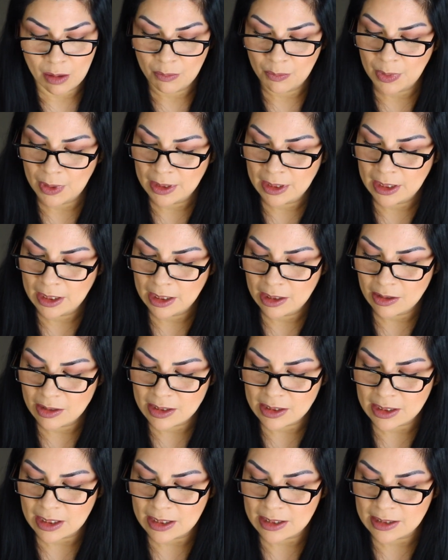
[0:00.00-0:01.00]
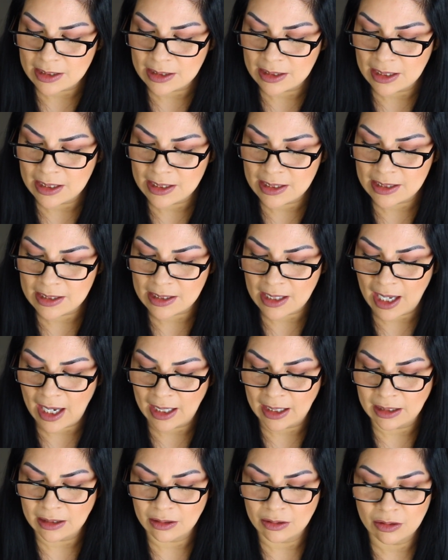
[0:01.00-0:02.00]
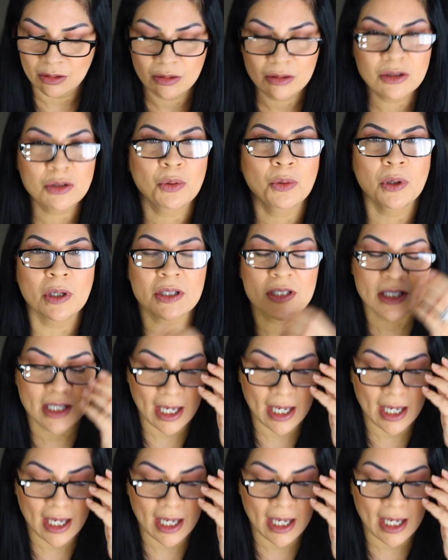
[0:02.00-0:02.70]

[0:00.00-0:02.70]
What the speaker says: But here says this side towards